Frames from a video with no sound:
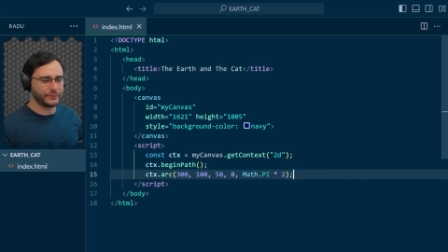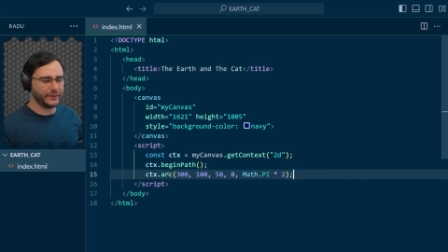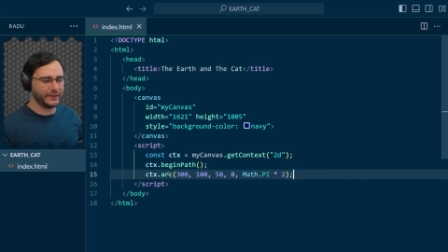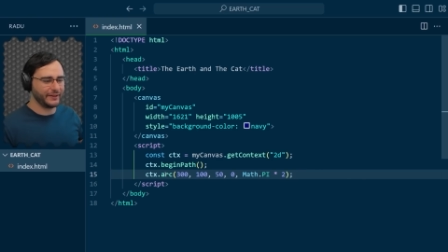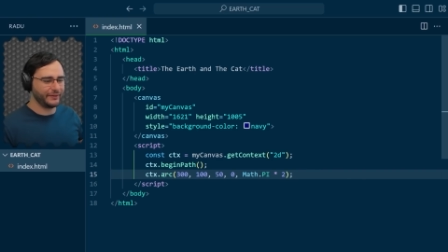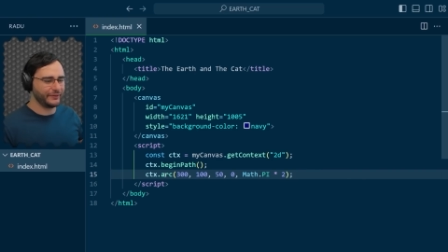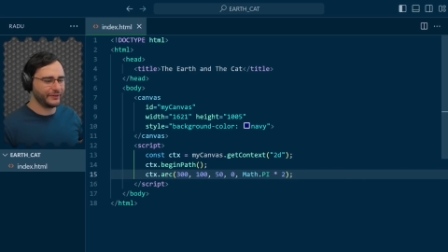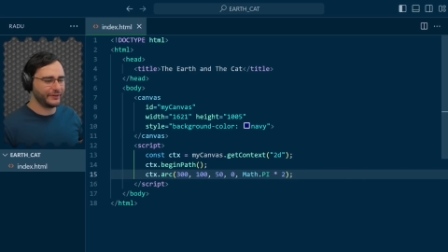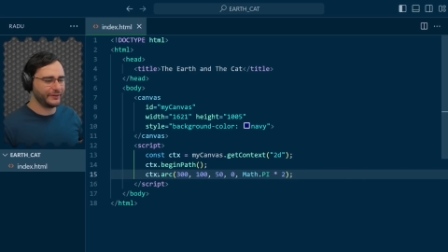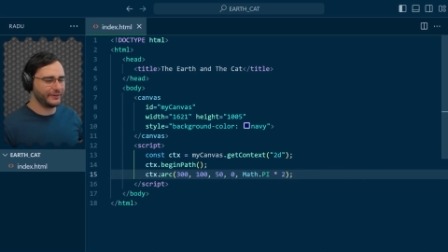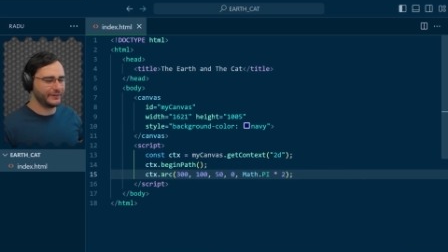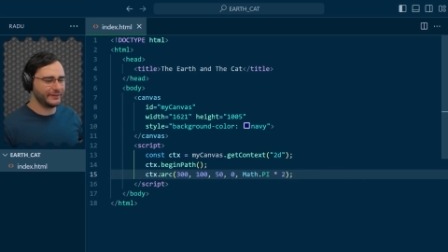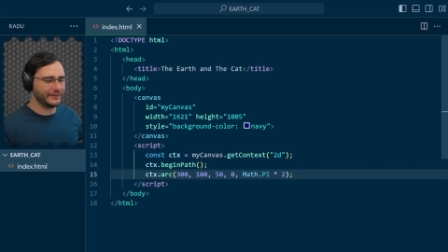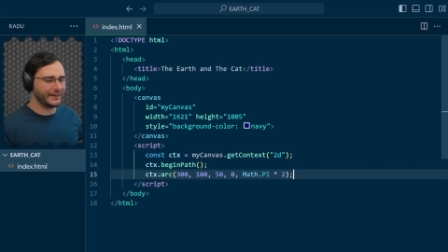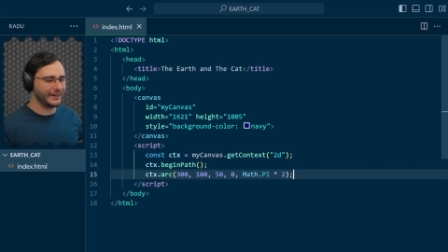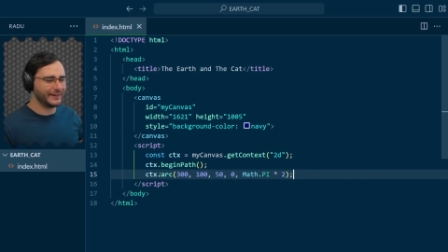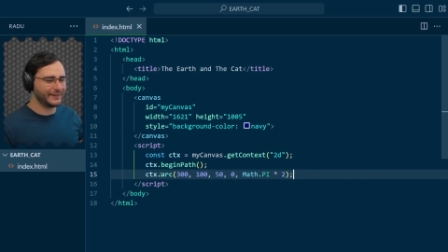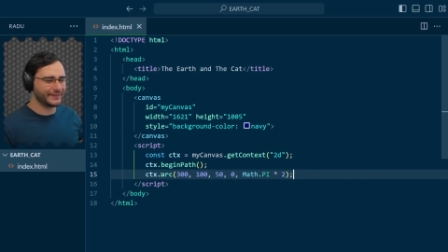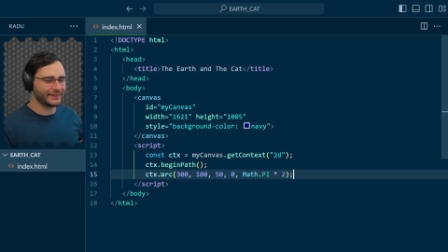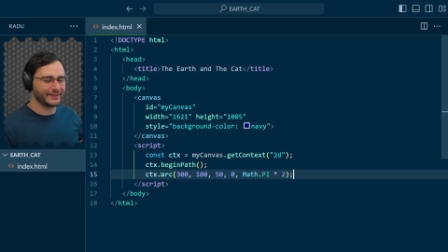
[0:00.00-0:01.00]
whatever
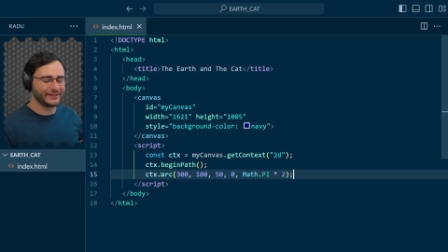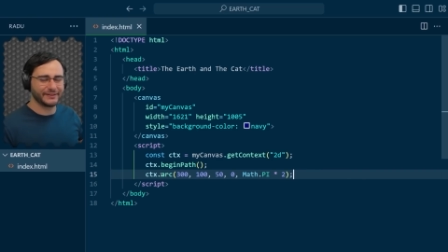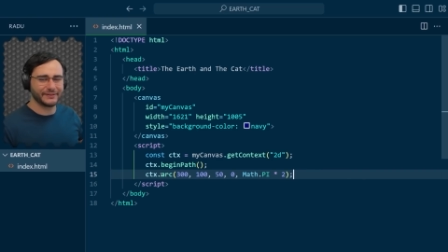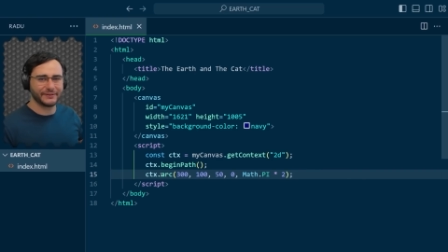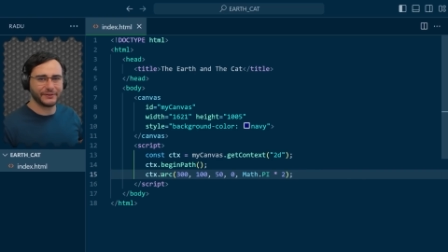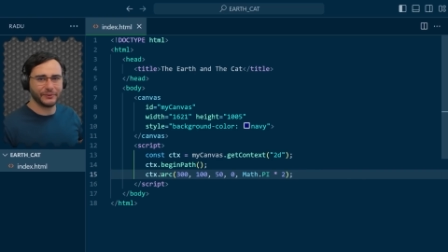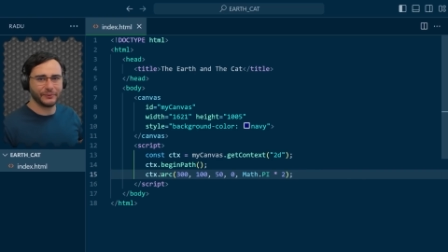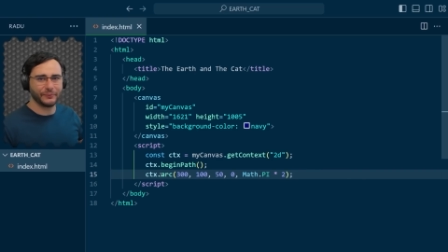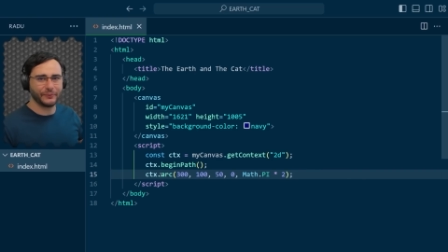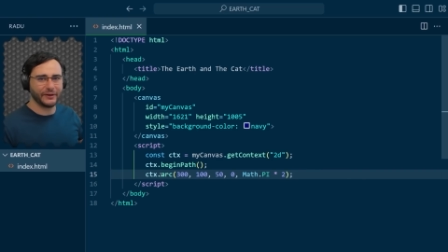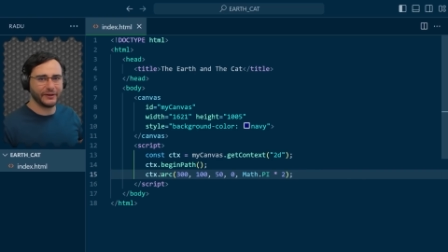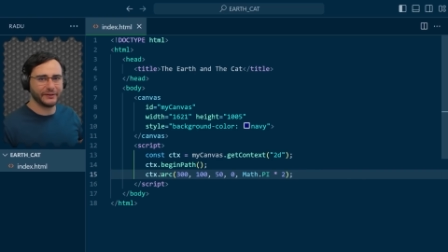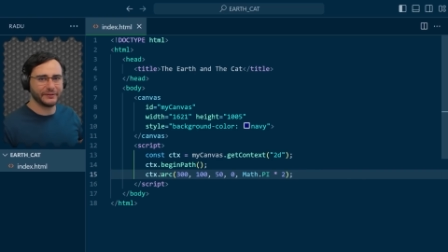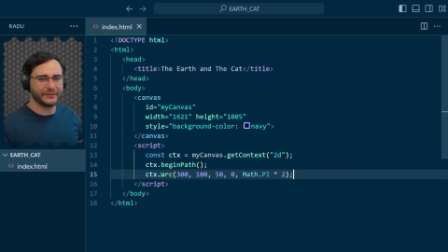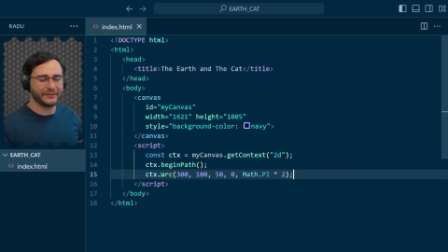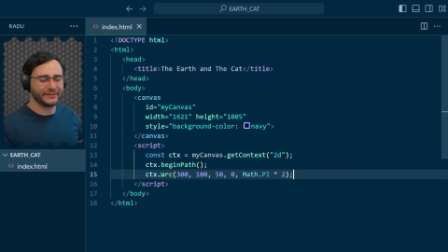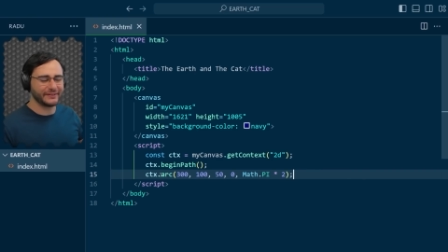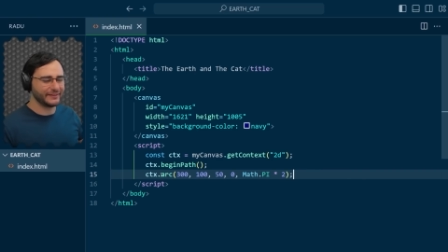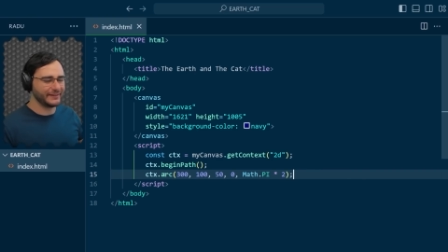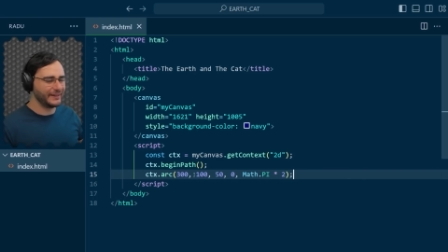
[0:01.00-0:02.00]
arc you
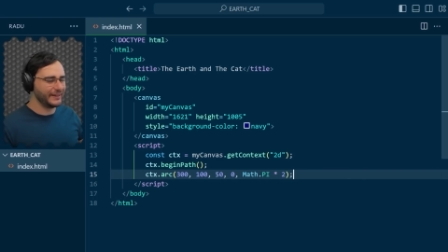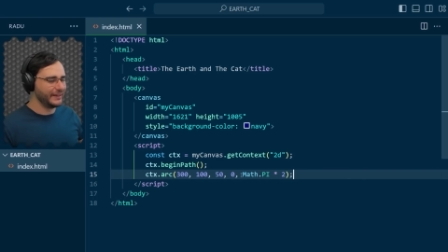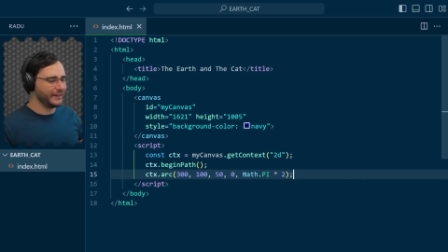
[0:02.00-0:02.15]
want,